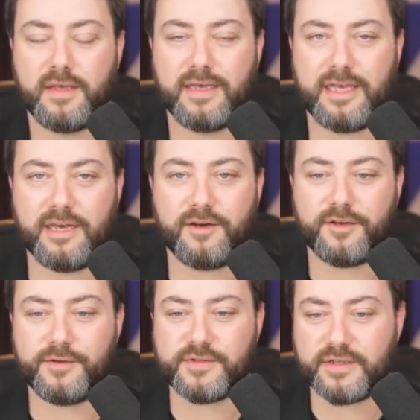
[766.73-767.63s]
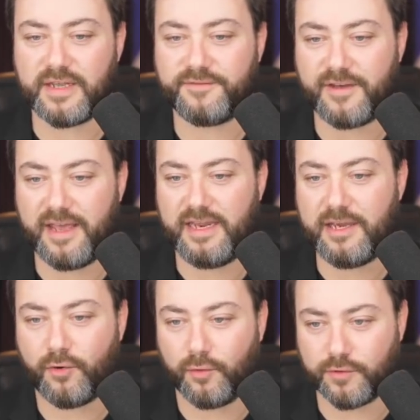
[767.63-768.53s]
He argues that if any
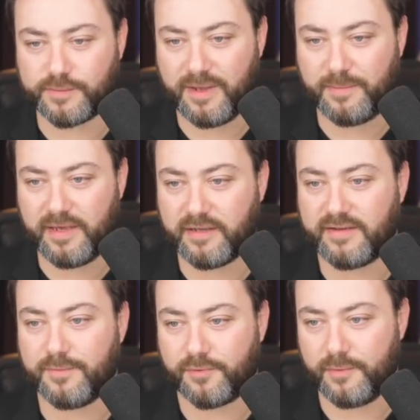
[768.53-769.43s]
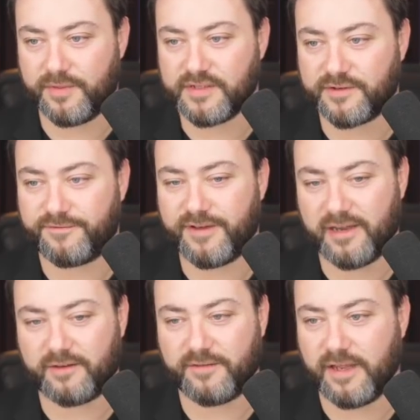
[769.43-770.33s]
cause may be contemporary with its
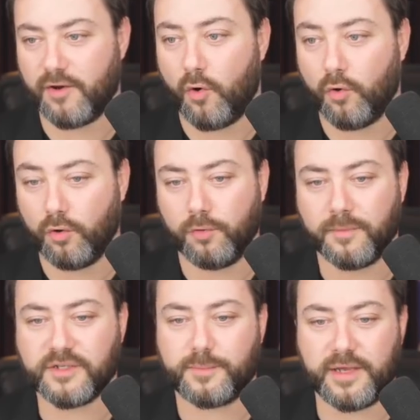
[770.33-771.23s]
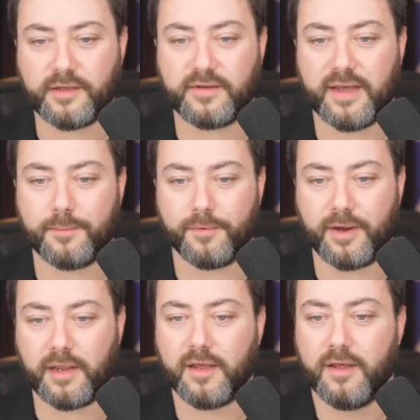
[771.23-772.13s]
effect, then all must be
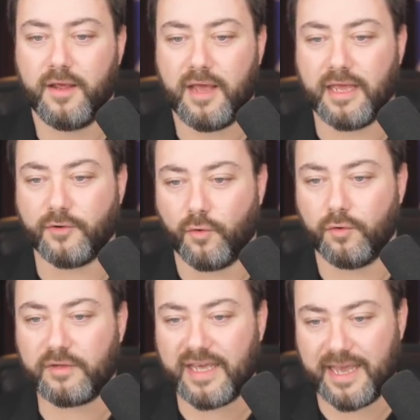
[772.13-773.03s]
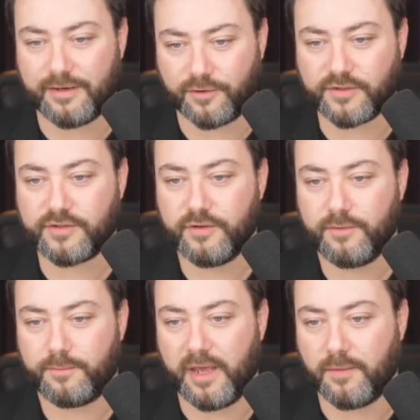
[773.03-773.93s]
contemporary, and all cannot
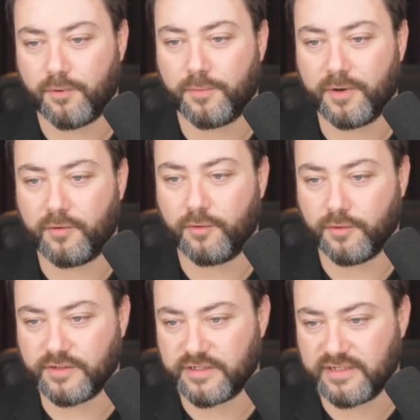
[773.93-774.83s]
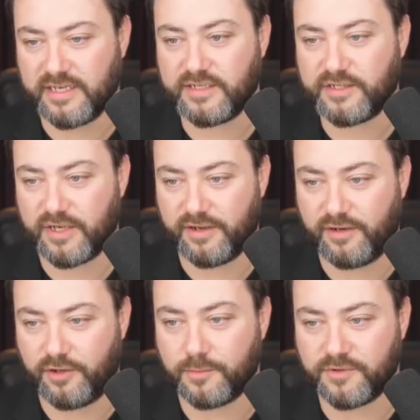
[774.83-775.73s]
be a proper cause, as this, in
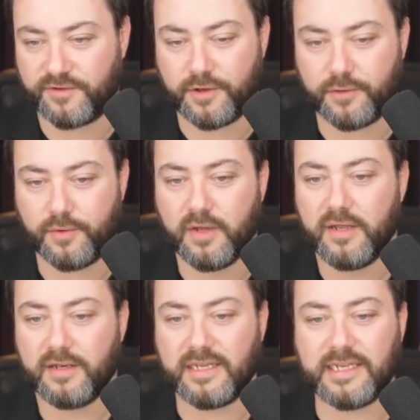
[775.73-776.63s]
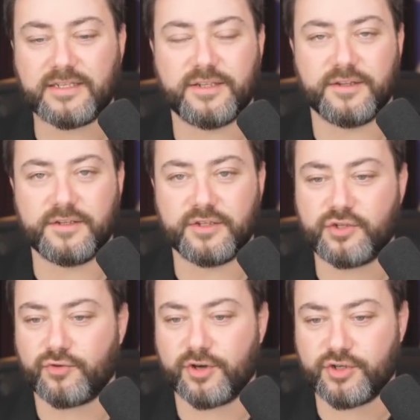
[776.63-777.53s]
Hume's view, leads to the
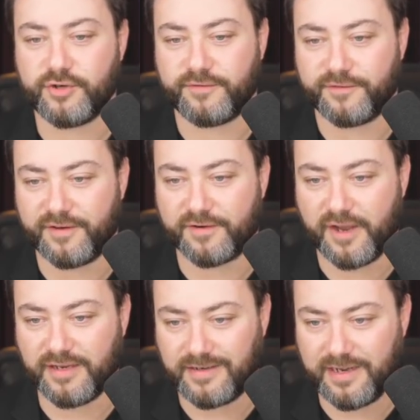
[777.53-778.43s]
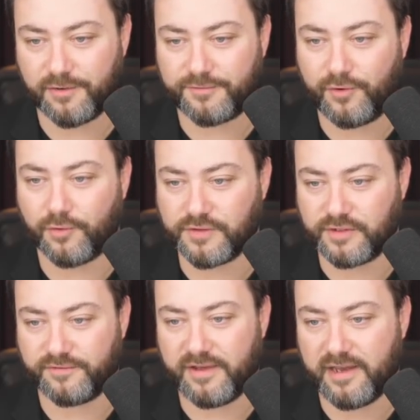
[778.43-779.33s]
destruction of the very idea of cause
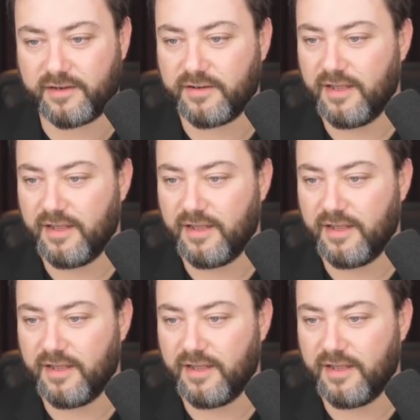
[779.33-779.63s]
and effect,